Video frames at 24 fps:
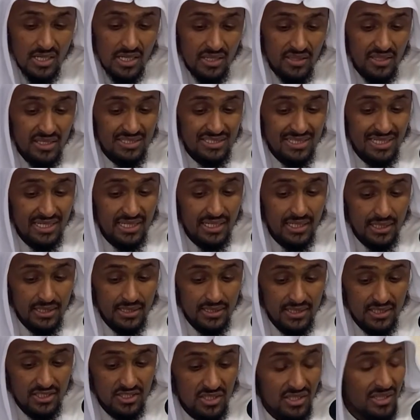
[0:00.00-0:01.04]
The second
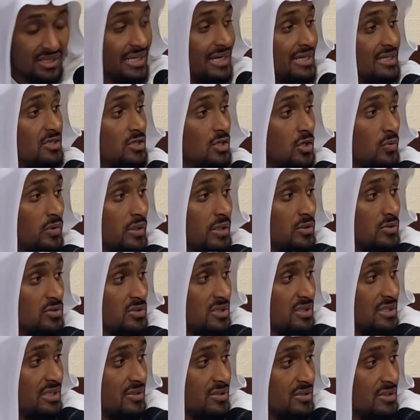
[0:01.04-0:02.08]
condition, that no one
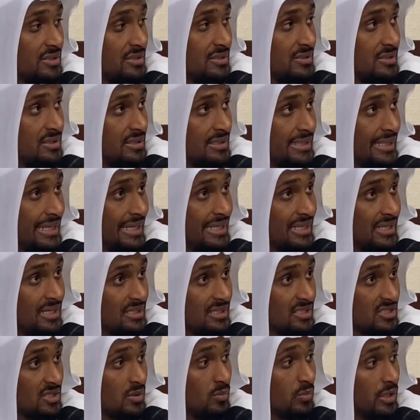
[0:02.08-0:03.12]
else, that
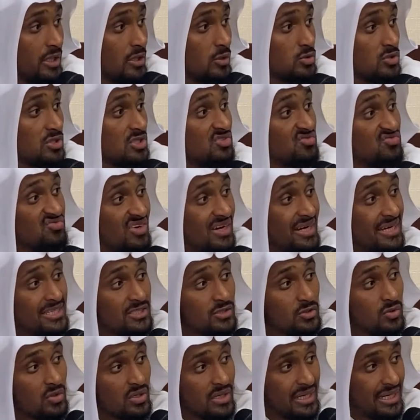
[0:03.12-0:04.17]
someone else's right is
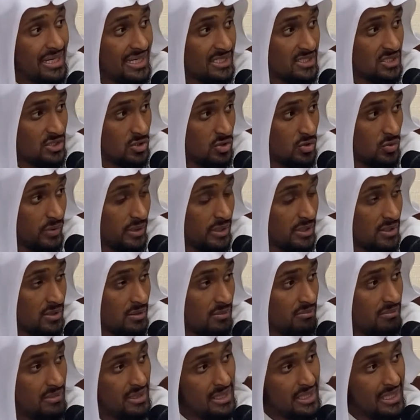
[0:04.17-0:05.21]
not connected to
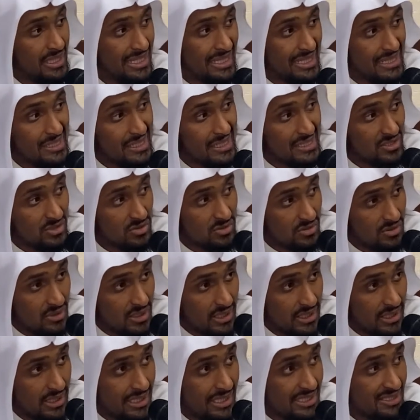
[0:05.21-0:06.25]
it. Meaning he
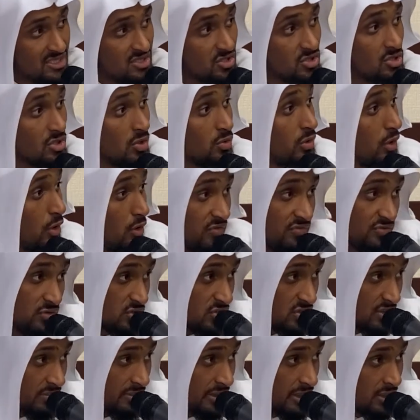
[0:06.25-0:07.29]
hasn't sold it off to
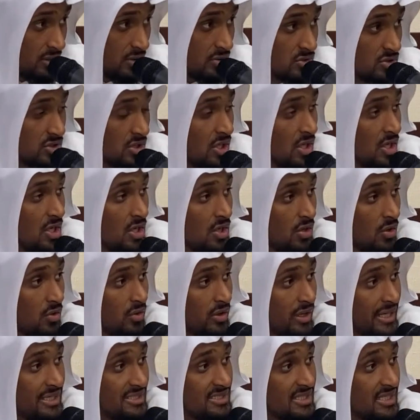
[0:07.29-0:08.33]
someone else, or
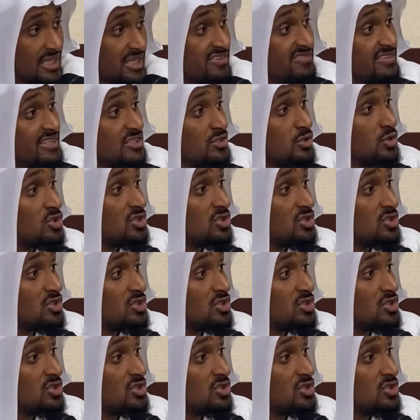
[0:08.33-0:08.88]
he hasn't given it to